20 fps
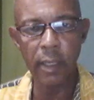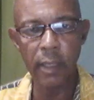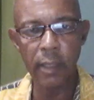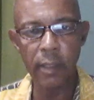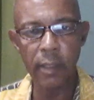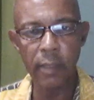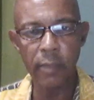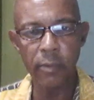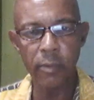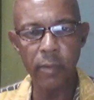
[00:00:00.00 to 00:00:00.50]

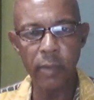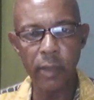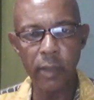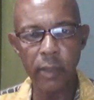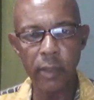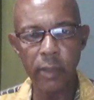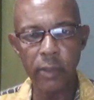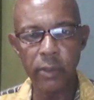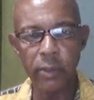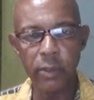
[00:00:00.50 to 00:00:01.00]
I,
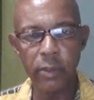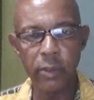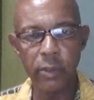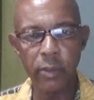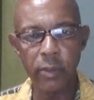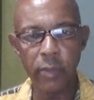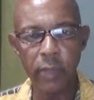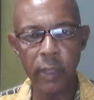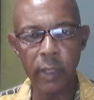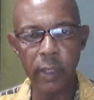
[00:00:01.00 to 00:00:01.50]
I don't
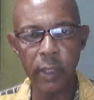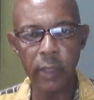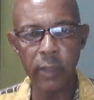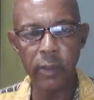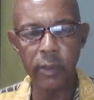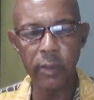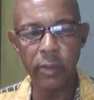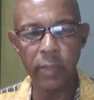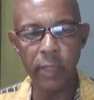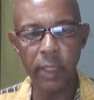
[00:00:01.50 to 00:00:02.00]
know. I
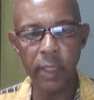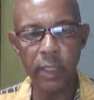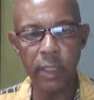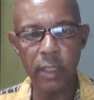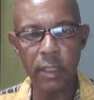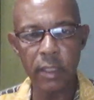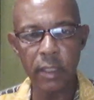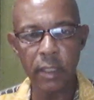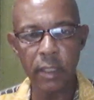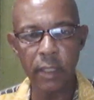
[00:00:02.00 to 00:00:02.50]
don't know
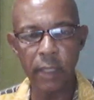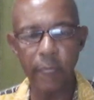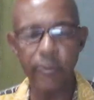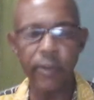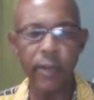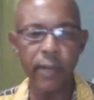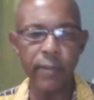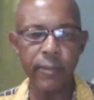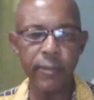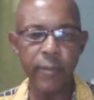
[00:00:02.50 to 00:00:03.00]
because if
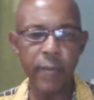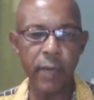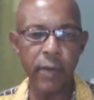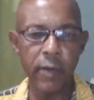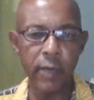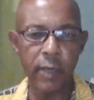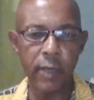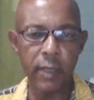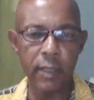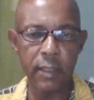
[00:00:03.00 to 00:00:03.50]
you have
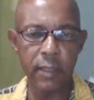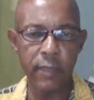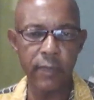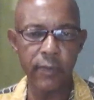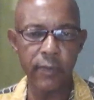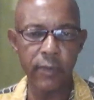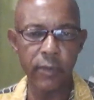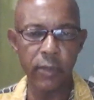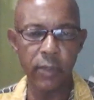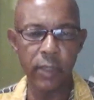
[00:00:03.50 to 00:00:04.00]
pyroclastic
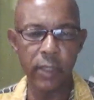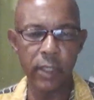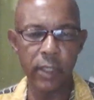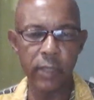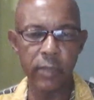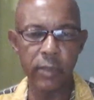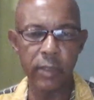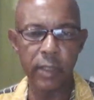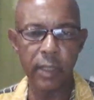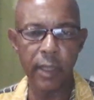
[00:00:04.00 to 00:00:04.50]
flow,
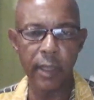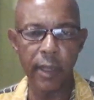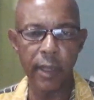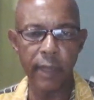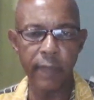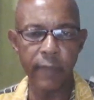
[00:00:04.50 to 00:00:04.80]
it would uh,